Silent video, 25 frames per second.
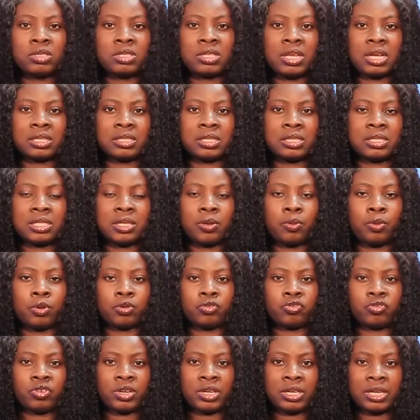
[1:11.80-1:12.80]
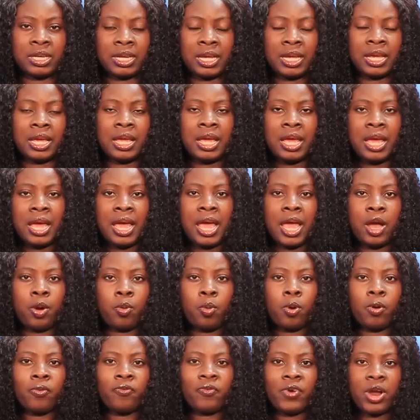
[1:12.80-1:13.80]
started a world trend day, air
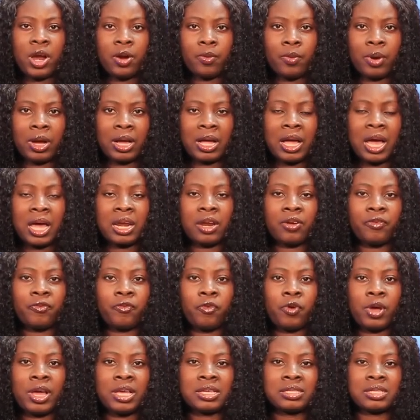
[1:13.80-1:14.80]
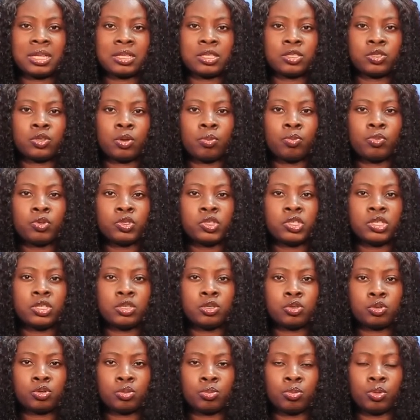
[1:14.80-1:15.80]
co viral Ghana for a status on
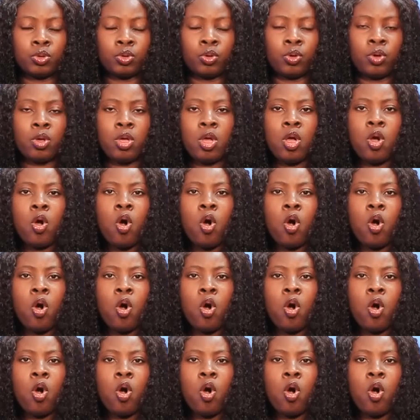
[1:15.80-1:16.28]
Mujini Tumino.